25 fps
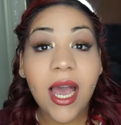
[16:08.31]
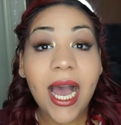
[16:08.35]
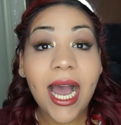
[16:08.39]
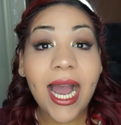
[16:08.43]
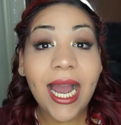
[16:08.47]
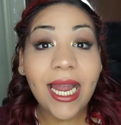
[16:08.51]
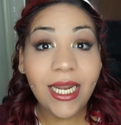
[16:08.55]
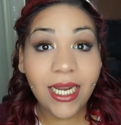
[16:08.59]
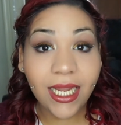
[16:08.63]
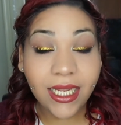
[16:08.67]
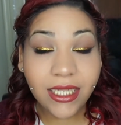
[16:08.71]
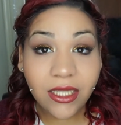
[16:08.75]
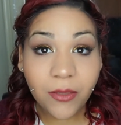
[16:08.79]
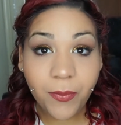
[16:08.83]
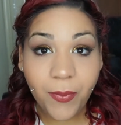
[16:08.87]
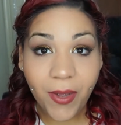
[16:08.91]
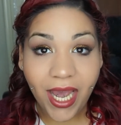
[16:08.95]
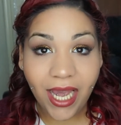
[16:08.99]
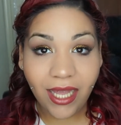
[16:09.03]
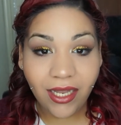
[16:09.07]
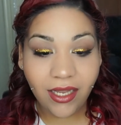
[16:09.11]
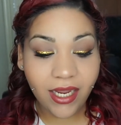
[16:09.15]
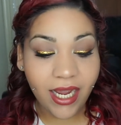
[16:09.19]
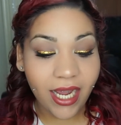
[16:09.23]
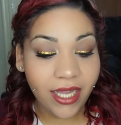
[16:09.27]
I like the
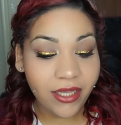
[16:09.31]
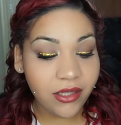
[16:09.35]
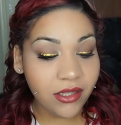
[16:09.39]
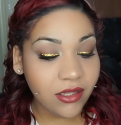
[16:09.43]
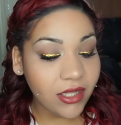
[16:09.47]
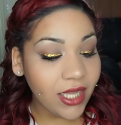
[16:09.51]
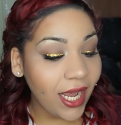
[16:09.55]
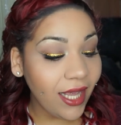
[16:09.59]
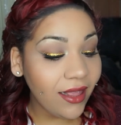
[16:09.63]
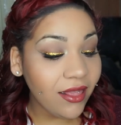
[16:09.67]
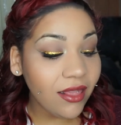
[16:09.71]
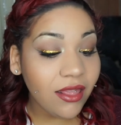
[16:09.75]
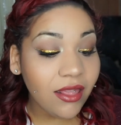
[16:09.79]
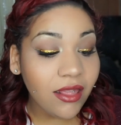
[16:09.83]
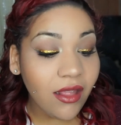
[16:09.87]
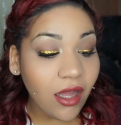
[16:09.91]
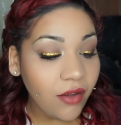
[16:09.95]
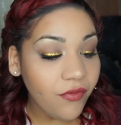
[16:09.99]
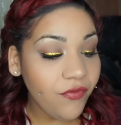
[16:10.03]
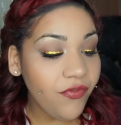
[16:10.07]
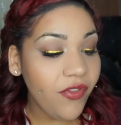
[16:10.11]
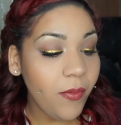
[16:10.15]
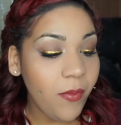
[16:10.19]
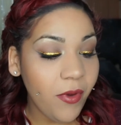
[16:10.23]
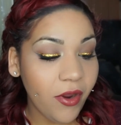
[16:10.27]
palette. I
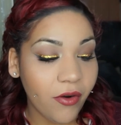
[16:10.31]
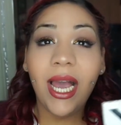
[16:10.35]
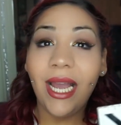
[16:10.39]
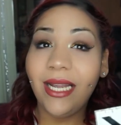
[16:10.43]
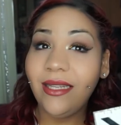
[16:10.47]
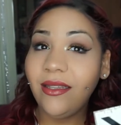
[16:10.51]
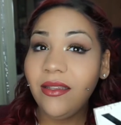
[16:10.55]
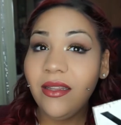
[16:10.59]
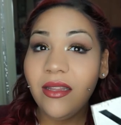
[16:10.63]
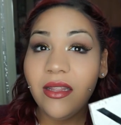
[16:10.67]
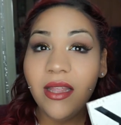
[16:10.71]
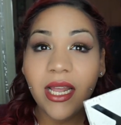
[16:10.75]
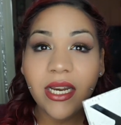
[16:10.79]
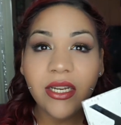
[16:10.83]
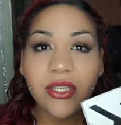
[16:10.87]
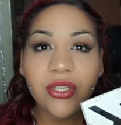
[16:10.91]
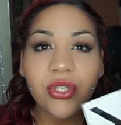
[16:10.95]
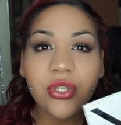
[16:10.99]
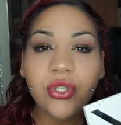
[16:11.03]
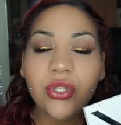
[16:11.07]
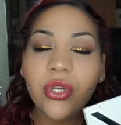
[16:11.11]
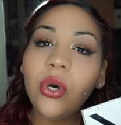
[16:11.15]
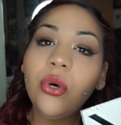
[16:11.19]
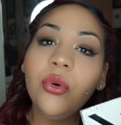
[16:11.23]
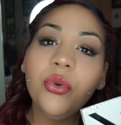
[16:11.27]
love the mirror. I think that is
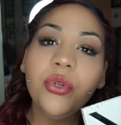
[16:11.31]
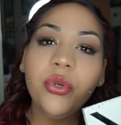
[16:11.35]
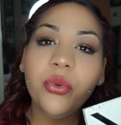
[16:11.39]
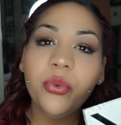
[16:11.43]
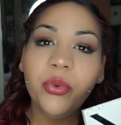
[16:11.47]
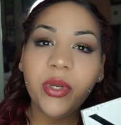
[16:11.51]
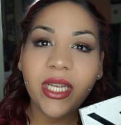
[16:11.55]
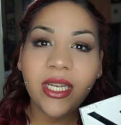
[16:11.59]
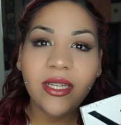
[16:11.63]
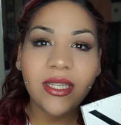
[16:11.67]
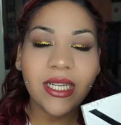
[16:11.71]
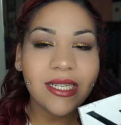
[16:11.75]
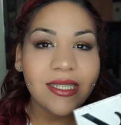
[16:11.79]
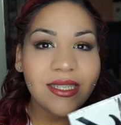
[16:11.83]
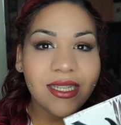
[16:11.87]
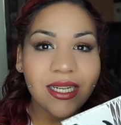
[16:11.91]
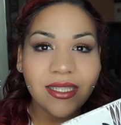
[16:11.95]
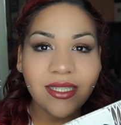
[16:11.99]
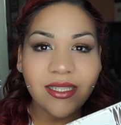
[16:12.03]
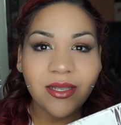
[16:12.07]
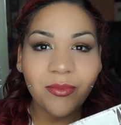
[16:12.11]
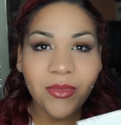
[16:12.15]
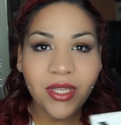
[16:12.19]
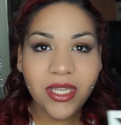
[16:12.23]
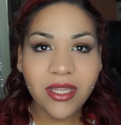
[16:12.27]
so unique. That's not
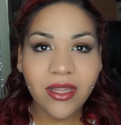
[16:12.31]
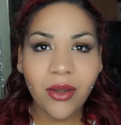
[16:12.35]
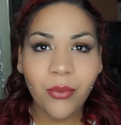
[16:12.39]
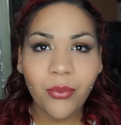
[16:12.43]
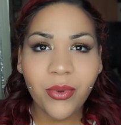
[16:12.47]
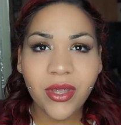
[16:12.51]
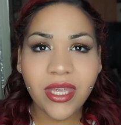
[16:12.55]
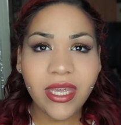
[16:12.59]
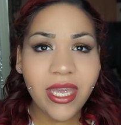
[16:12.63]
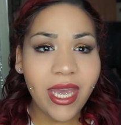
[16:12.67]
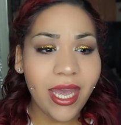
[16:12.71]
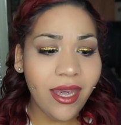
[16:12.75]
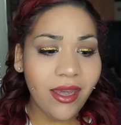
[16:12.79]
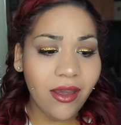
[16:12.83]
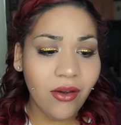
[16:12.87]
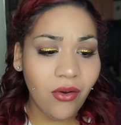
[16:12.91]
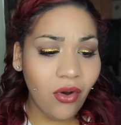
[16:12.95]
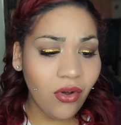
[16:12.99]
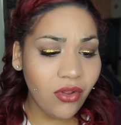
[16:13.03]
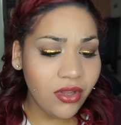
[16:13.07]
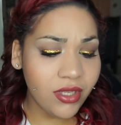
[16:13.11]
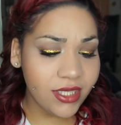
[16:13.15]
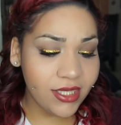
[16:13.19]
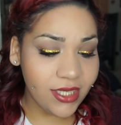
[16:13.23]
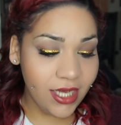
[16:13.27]
something that we get
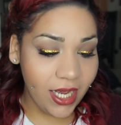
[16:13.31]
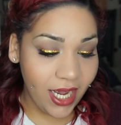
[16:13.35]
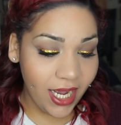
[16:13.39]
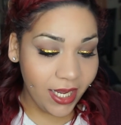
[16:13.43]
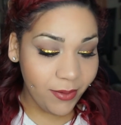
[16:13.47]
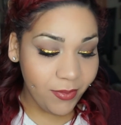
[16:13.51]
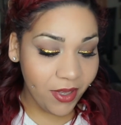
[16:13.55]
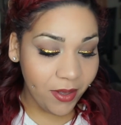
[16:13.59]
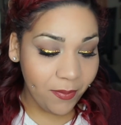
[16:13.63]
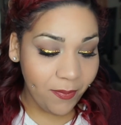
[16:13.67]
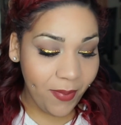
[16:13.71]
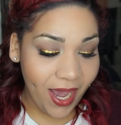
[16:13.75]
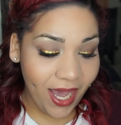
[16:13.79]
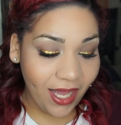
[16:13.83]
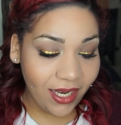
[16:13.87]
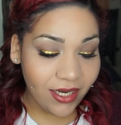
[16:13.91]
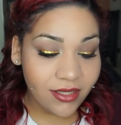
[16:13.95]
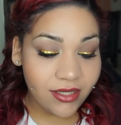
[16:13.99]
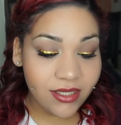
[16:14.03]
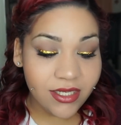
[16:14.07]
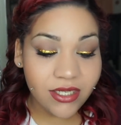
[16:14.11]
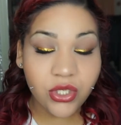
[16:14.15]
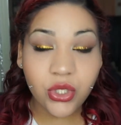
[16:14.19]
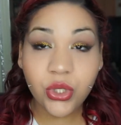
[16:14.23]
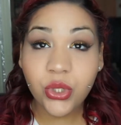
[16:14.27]
all the time, and
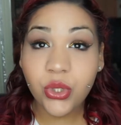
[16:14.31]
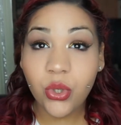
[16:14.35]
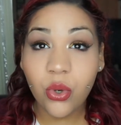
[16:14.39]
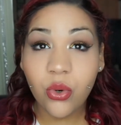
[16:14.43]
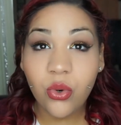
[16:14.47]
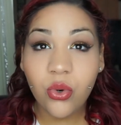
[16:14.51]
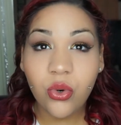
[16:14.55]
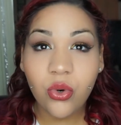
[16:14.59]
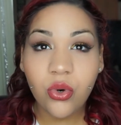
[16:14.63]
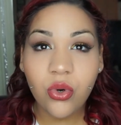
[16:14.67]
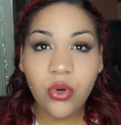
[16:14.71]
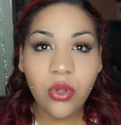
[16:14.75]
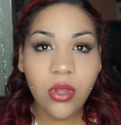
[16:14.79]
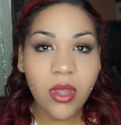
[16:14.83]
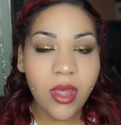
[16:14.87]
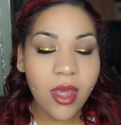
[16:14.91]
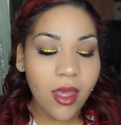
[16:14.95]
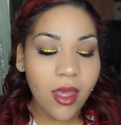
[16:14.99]
palettes is so cool.